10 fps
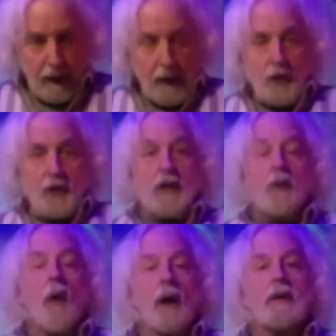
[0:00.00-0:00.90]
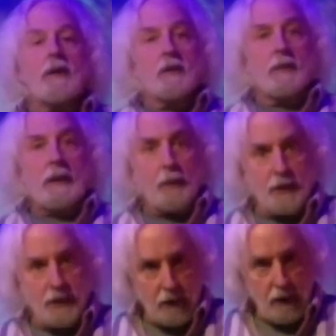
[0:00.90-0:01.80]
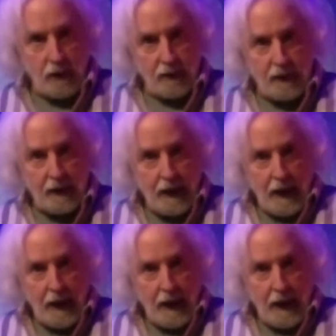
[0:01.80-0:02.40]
She wanted it to be preserved,